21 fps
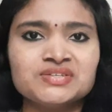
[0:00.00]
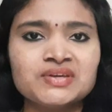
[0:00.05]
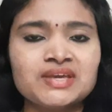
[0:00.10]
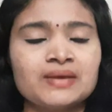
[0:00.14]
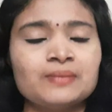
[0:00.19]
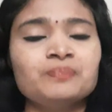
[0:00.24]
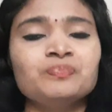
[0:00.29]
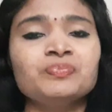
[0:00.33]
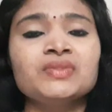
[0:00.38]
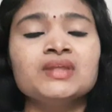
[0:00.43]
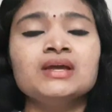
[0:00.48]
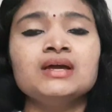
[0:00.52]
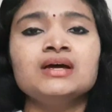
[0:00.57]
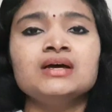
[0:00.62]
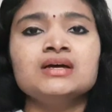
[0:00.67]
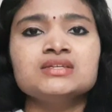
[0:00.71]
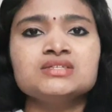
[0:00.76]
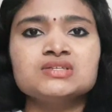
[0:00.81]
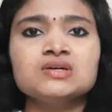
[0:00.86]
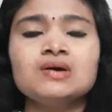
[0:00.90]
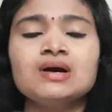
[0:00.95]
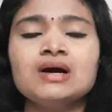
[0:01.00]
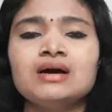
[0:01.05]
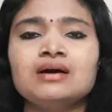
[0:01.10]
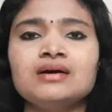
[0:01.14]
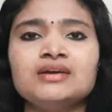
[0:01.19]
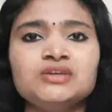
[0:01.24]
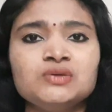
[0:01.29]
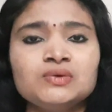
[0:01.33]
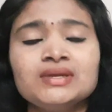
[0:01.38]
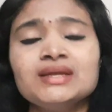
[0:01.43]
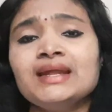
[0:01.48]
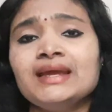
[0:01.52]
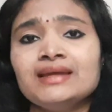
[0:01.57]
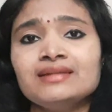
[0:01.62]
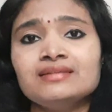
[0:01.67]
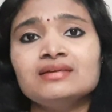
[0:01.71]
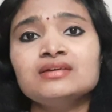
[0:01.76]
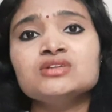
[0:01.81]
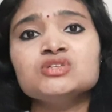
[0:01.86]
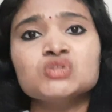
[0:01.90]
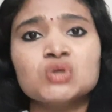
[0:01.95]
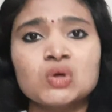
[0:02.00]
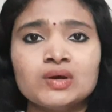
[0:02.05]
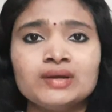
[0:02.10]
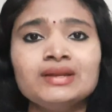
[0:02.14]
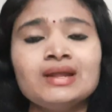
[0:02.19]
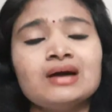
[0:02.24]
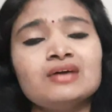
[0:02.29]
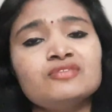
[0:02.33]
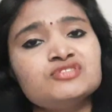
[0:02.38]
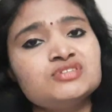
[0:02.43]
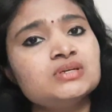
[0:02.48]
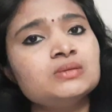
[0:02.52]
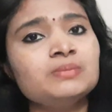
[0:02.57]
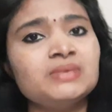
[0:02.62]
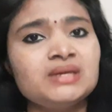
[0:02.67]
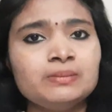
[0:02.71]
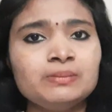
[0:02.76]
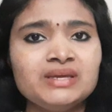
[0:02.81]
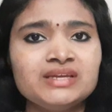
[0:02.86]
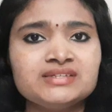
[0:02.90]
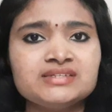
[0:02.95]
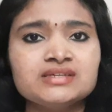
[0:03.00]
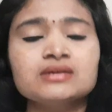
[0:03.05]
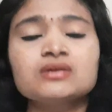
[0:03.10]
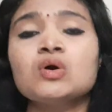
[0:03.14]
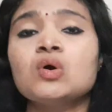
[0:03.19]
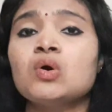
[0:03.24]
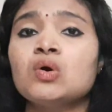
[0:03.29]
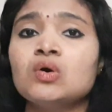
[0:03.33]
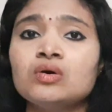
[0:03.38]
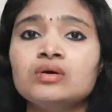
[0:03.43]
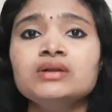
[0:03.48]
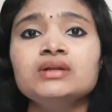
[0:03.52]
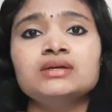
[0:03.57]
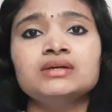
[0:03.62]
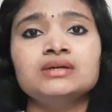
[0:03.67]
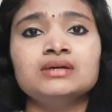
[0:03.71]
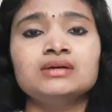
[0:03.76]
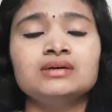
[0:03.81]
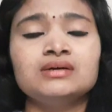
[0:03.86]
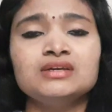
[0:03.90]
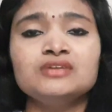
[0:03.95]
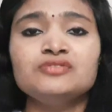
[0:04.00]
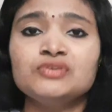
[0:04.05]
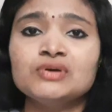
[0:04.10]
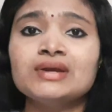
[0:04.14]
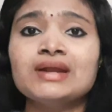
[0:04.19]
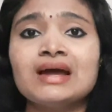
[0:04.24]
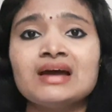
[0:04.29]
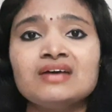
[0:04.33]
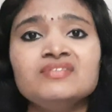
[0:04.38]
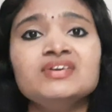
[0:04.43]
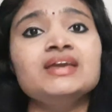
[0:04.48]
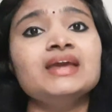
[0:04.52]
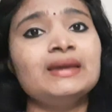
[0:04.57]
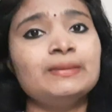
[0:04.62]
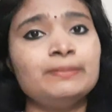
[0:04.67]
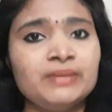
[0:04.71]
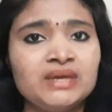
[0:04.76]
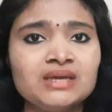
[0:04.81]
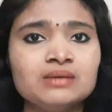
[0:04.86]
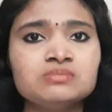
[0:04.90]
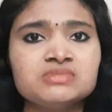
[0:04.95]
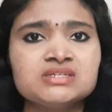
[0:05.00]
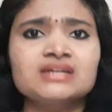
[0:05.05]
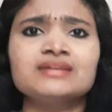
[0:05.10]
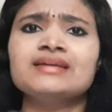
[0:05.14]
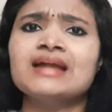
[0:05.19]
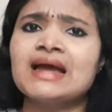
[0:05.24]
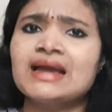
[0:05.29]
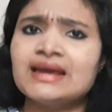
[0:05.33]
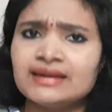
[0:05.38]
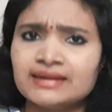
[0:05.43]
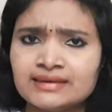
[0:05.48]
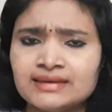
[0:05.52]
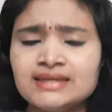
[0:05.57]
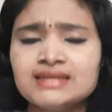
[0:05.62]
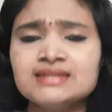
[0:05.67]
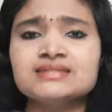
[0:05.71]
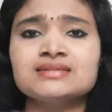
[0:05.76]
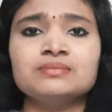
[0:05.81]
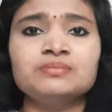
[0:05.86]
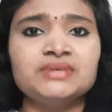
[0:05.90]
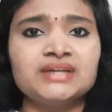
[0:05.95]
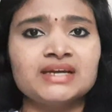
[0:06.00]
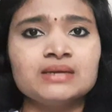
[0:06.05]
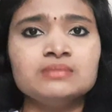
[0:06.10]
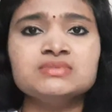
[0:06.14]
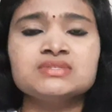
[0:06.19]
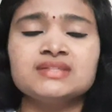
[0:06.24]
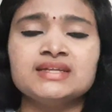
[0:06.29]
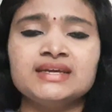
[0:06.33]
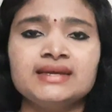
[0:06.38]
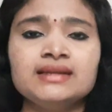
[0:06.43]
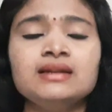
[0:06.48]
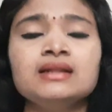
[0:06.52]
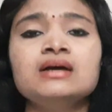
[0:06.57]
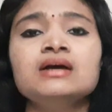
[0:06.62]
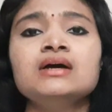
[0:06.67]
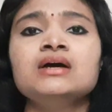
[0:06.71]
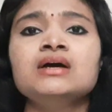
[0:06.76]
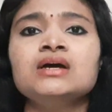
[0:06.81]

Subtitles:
Okay, so you can either join after B-BTEC, or if you are having ME M-TEC directly, sometimes they,